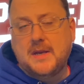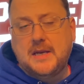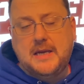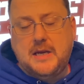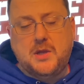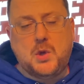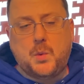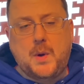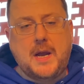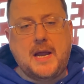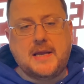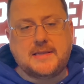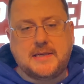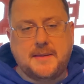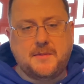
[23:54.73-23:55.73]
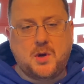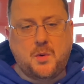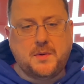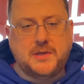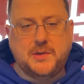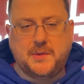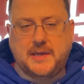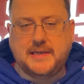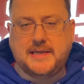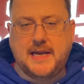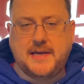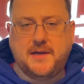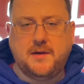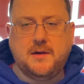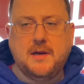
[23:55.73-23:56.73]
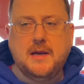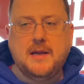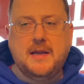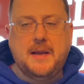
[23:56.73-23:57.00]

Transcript: Either way, I see him going to a contender